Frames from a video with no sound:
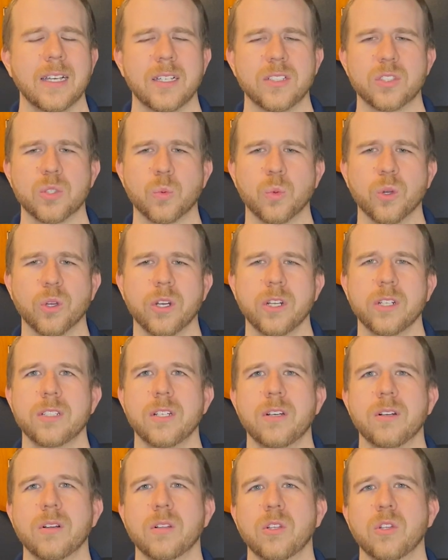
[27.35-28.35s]
so we're going to
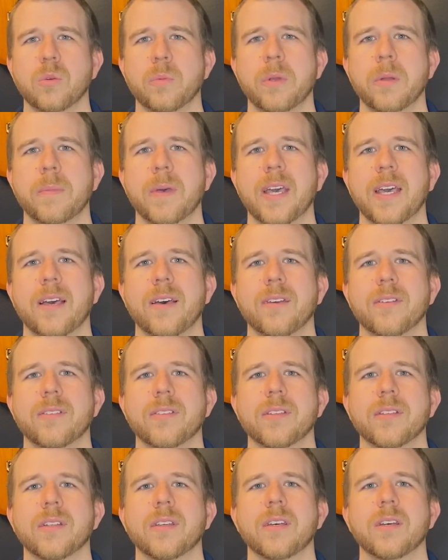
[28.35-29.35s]
talk a little bit
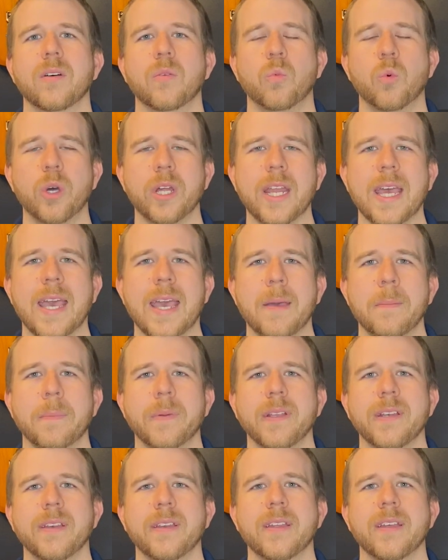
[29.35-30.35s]
about what
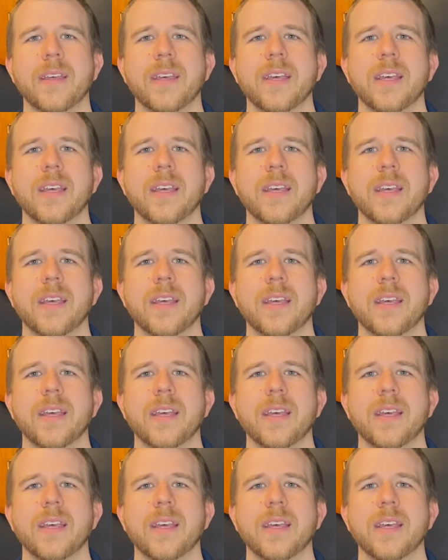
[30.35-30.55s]
happened